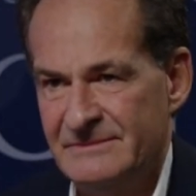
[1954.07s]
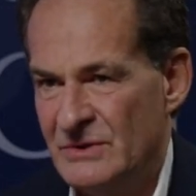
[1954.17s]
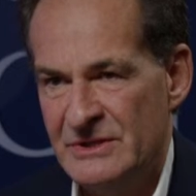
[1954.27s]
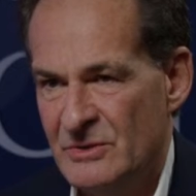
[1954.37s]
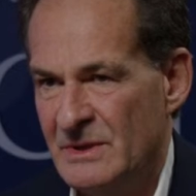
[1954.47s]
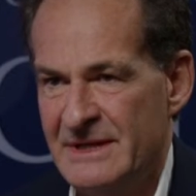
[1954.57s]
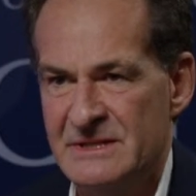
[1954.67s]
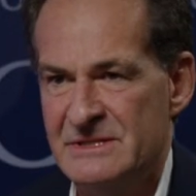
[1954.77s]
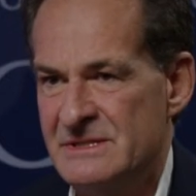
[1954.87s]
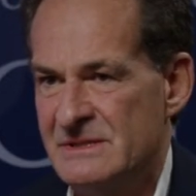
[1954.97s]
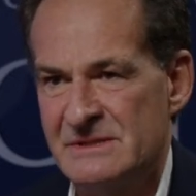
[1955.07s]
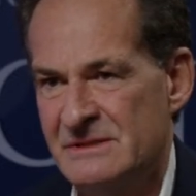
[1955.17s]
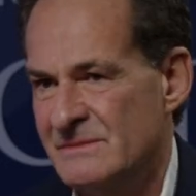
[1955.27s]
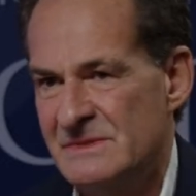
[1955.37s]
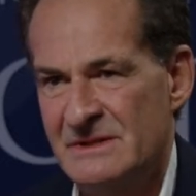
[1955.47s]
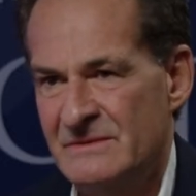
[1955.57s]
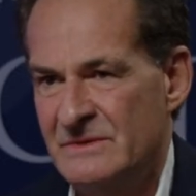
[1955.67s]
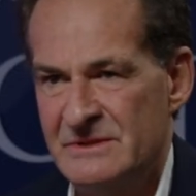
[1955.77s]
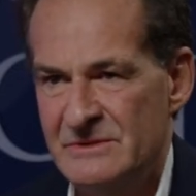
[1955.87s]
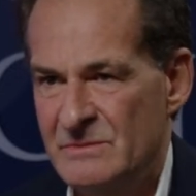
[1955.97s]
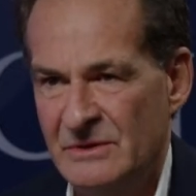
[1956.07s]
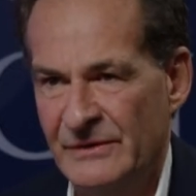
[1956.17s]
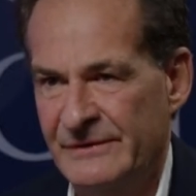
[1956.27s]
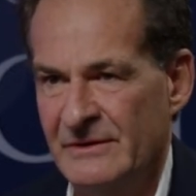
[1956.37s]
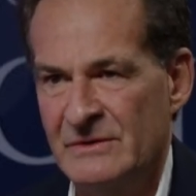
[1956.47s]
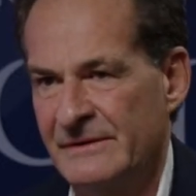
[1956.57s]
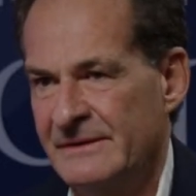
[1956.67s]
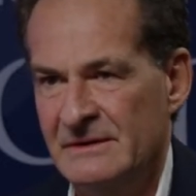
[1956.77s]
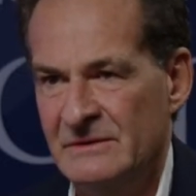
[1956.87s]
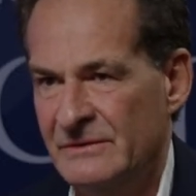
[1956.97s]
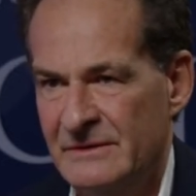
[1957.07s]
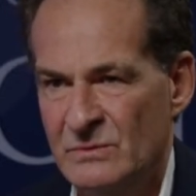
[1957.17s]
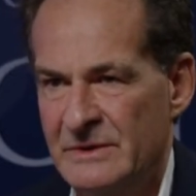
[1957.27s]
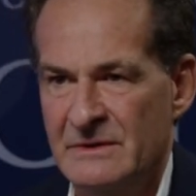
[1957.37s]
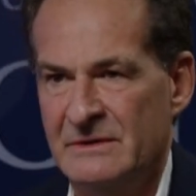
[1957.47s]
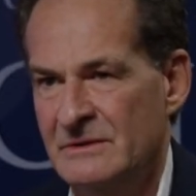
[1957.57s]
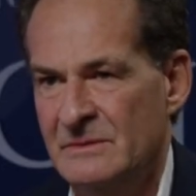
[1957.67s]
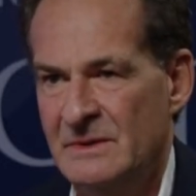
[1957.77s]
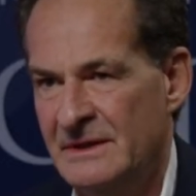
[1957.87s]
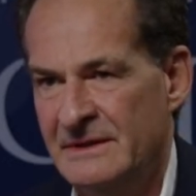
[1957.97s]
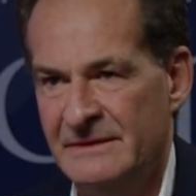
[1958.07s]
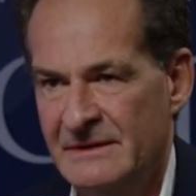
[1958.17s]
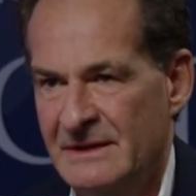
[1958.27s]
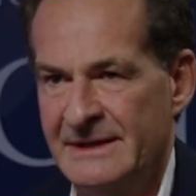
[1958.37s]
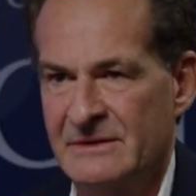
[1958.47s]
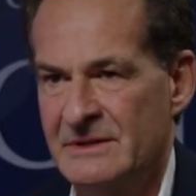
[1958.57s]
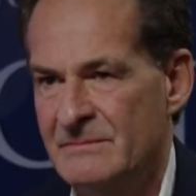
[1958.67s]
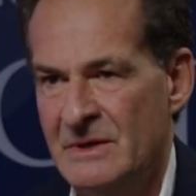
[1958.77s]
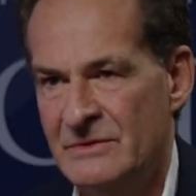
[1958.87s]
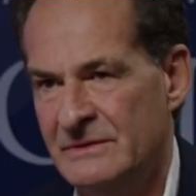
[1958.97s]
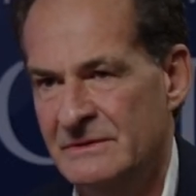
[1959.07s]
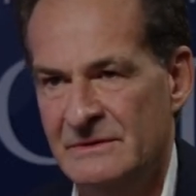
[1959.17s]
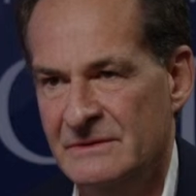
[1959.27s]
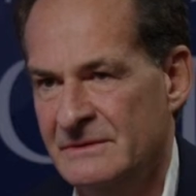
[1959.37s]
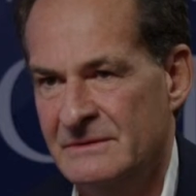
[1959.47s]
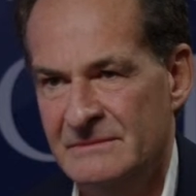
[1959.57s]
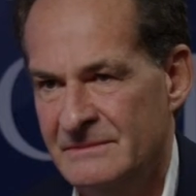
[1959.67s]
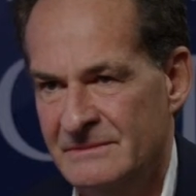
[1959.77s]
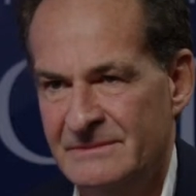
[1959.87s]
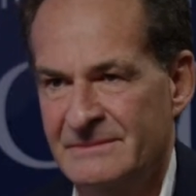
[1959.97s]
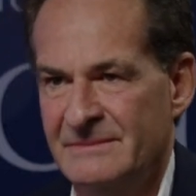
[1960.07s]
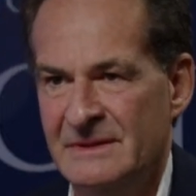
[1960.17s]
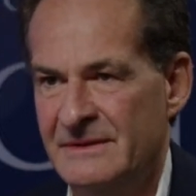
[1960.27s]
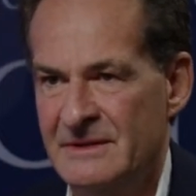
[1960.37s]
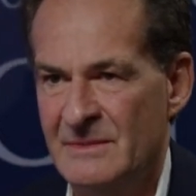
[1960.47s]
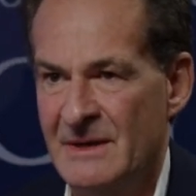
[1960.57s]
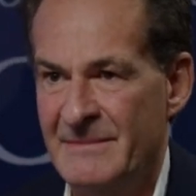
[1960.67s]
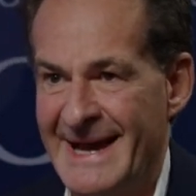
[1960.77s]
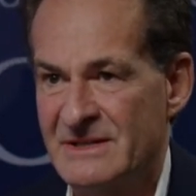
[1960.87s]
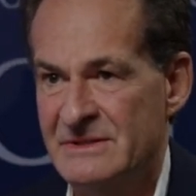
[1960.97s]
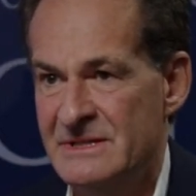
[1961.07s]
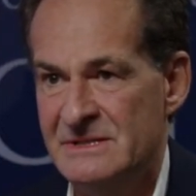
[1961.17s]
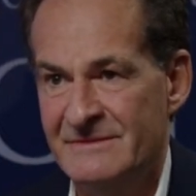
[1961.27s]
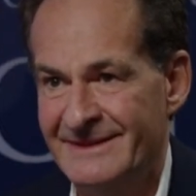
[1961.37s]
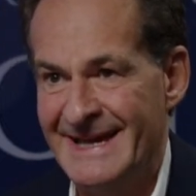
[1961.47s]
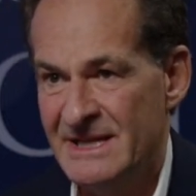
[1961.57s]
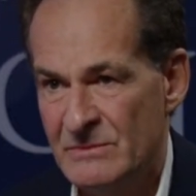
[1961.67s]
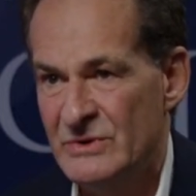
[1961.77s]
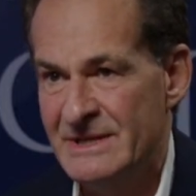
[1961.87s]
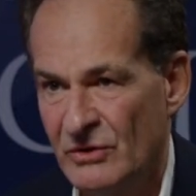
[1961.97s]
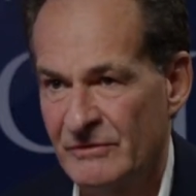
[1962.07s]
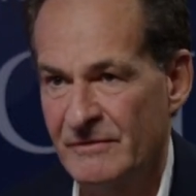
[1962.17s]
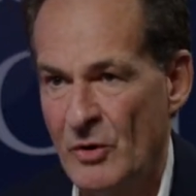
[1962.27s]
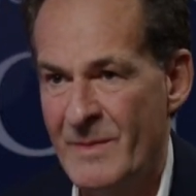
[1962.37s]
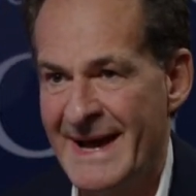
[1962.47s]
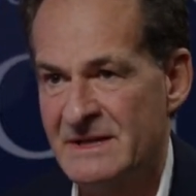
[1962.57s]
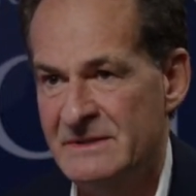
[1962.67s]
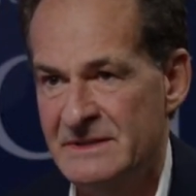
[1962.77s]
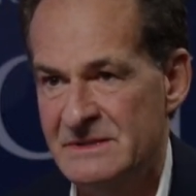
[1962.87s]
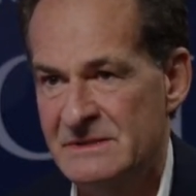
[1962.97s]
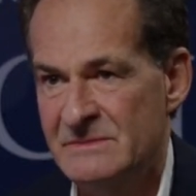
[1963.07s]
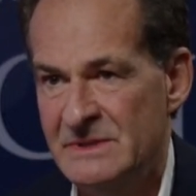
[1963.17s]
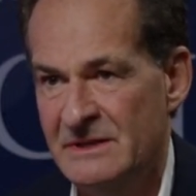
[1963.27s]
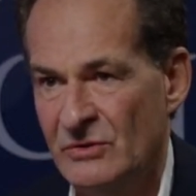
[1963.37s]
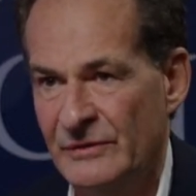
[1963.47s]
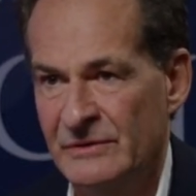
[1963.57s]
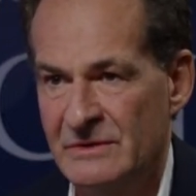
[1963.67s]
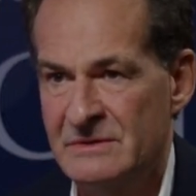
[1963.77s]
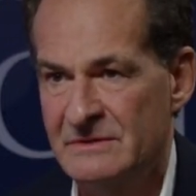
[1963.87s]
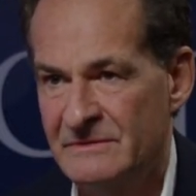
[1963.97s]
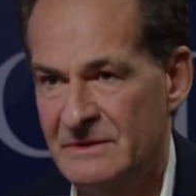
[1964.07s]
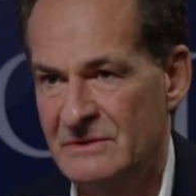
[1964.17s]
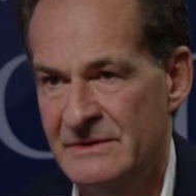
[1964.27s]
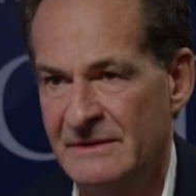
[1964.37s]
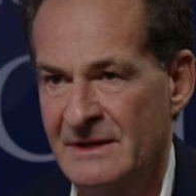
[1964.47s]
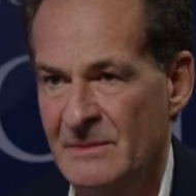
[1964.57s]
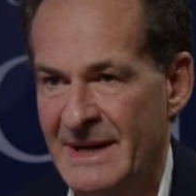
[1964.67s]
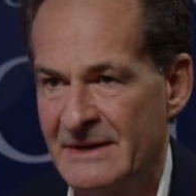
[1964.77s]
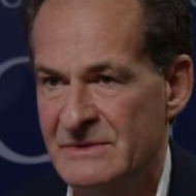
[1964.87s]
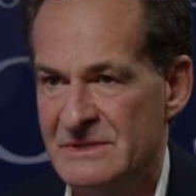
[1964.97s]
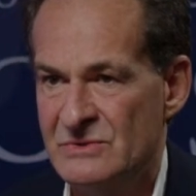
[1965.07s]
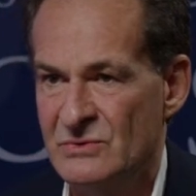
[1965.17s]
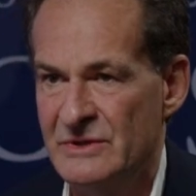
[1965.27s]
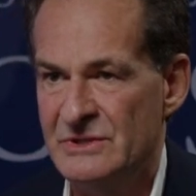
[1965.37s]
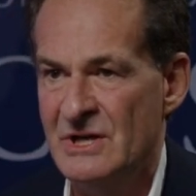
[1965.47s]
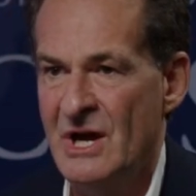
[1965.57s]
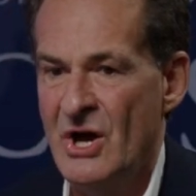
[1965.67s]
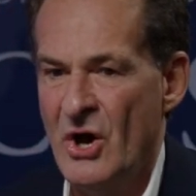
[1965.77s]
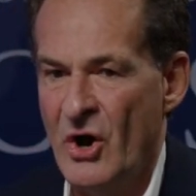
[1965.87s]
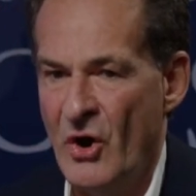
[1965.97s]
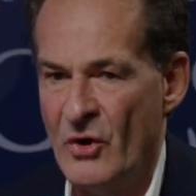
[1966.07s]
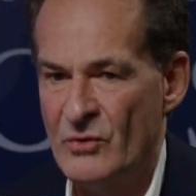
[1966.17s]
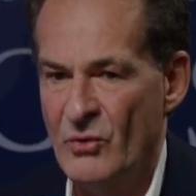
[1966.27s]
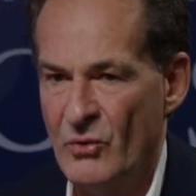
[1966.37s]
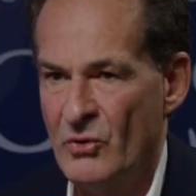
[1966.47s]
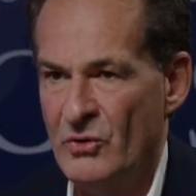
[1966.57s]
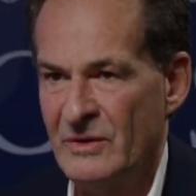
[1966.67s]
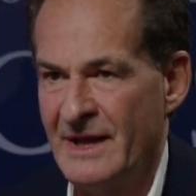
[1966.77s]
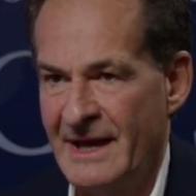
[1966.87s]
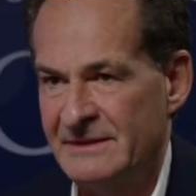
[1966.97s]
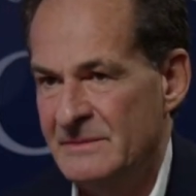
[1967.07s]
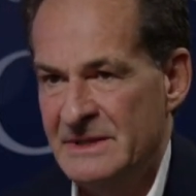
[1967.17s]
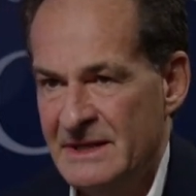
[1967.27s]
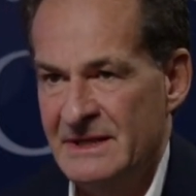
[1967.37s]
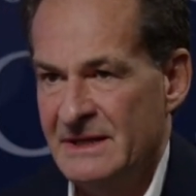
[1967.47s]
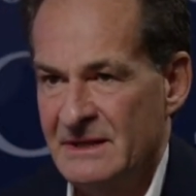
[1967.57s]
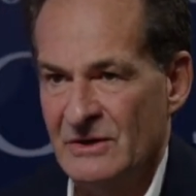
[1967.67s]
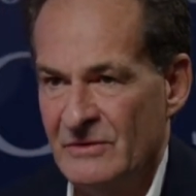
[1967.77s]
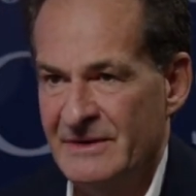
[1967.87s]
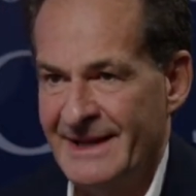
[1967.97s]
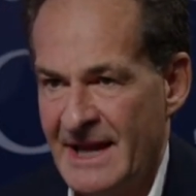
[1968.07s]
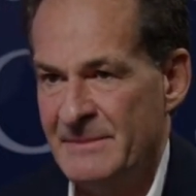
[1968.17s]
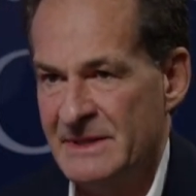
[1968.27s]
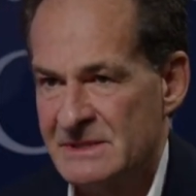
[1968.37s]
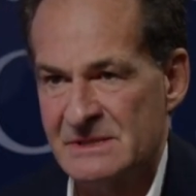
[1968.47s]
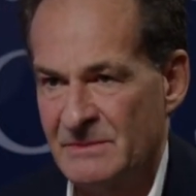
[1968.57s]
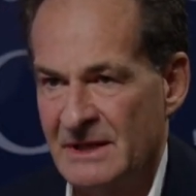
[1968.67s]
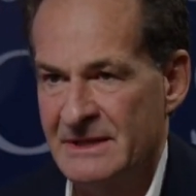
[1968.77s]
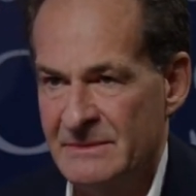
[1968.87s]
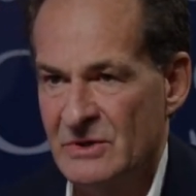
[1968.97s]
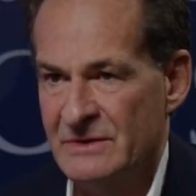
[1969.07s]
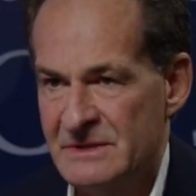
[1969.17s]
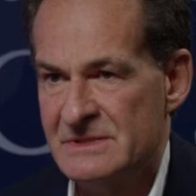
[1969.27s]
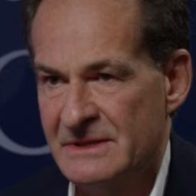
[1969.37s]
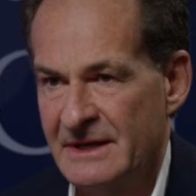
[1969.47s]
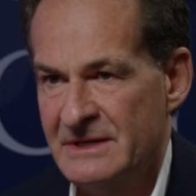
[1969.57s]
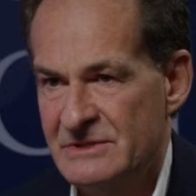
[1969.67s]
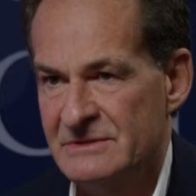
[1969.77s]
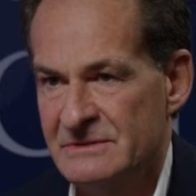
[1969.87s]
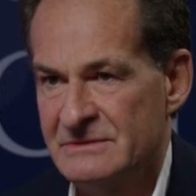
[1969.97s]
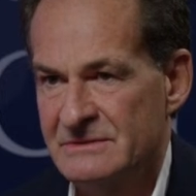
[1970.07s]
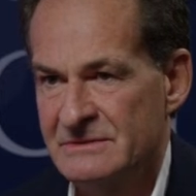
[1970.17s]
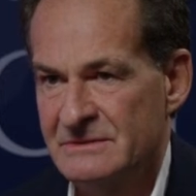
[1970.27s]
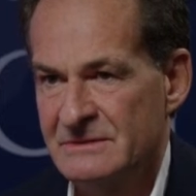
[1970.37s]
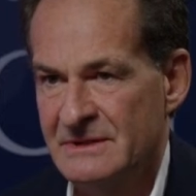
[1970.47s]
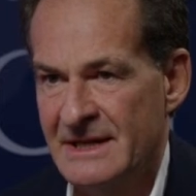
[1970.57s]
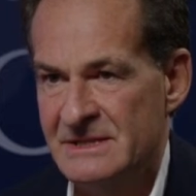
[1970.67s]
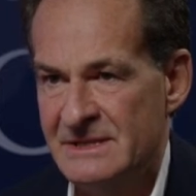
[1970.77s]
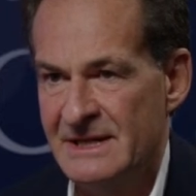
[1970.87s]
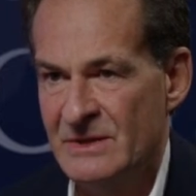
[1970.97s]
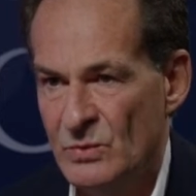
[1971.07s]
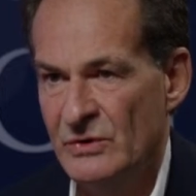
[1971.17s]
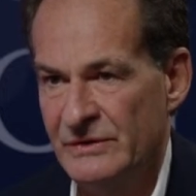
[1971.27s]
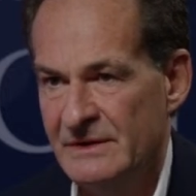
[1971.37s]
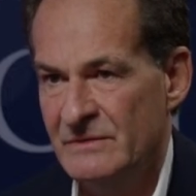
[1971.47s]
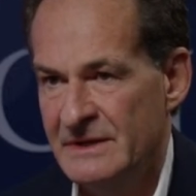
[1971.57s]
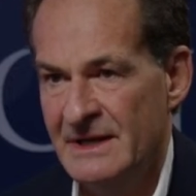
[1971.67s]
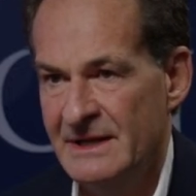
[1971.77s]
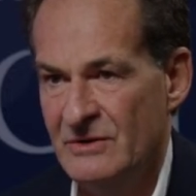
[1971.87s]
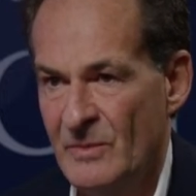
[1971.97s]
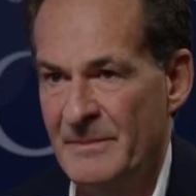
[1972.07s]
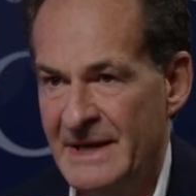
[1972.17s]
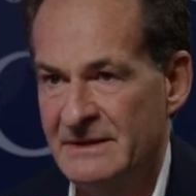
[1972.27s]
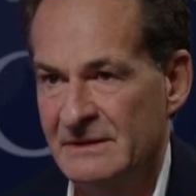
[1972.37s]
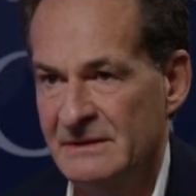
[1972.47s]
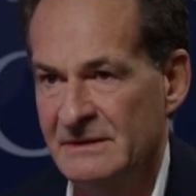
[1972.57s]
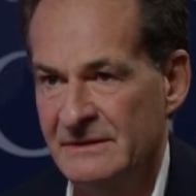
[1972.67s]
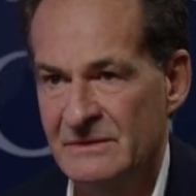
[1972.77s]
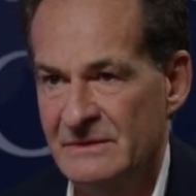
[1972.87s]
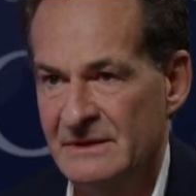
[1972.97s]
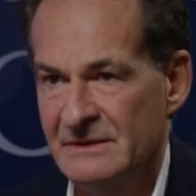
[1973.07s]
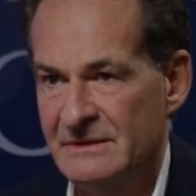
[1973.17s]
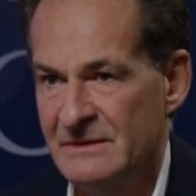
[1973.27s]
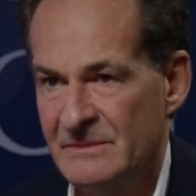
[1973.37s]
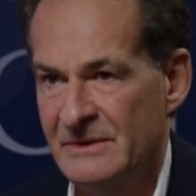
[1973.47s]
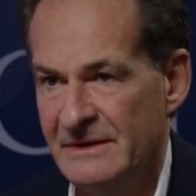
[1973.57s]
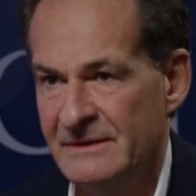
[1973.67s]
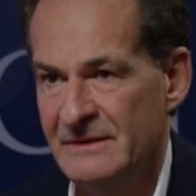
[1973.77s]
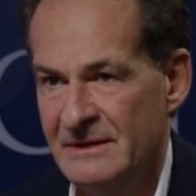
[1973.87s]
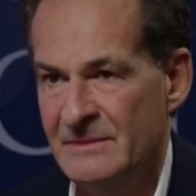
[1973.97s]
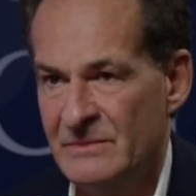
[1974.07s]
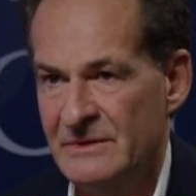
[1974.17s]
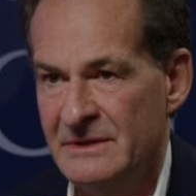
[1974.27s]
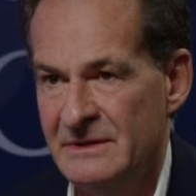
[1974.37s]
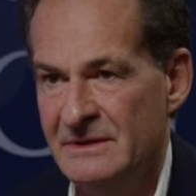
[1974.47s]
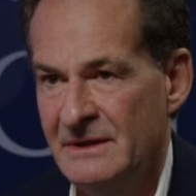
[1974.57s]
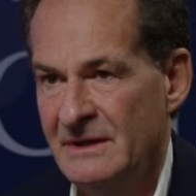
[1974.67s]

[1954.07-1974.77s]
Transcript: renewable energy systems out of which you build solar cells and wind turbines and electric motors and lithium ion batteries and vanadium redox flow batteries to be an alternative for grid scale battery storage are all at the beginning of an epic supply demand dislocation that is getting worse every day, not better, as a result of the present temporary